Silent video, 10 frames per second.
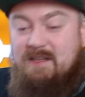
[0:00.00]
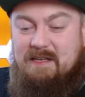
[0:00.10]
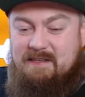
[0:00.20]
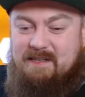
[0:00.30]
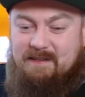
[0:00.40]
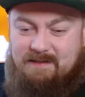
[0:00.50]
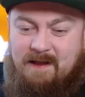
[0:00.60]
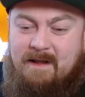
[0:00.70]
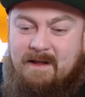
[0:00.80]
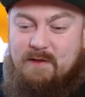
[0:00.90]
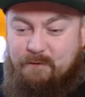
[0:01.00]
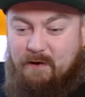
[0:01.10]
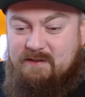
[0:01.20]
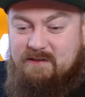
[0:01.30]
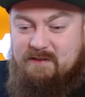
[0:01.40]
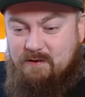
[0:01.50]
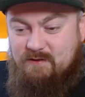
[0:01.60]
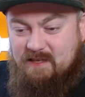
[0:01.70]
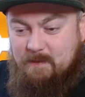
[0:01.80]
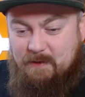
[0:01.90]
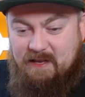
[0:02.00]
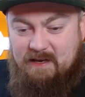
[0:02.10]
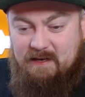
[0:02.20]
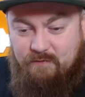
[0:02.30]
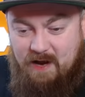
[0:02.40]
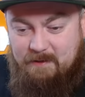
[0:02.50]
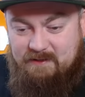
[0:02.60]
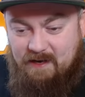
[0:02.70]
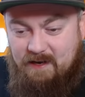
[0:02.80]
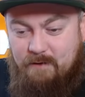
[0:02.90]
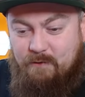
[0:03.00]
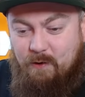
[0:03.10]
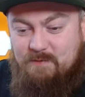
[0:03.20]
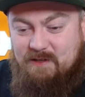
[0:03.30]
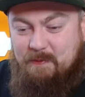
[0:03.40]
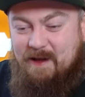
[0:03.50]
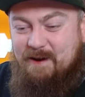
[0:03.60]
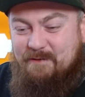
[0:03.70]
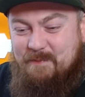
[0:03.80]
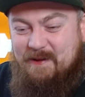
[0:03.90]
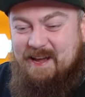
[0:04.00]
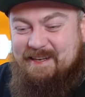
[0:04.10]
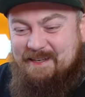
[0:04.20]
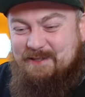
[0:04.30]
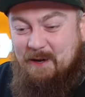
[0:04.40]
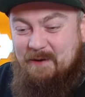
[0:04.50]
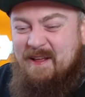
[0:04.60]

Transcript: needed. The funding announced at the beginning of Ramadan forms a part of a package.